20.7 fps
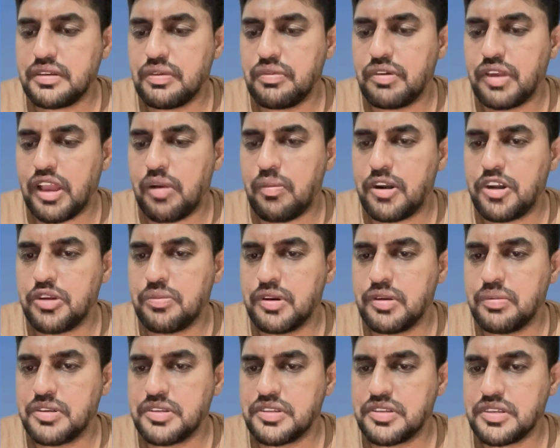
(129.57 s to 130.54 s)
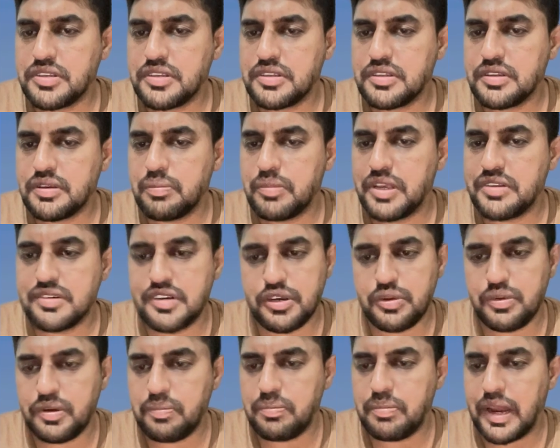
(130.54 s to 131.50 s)
if you have multiple business based
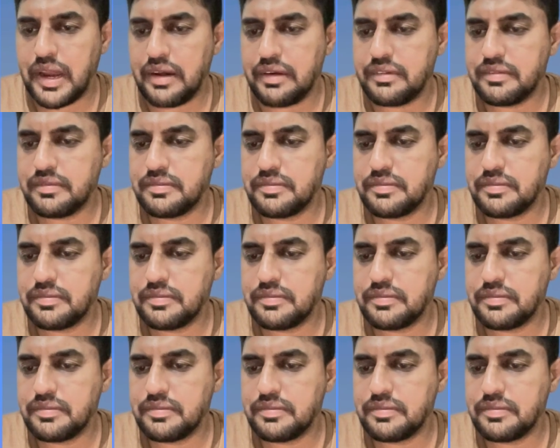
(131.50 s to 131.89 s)
on your plan.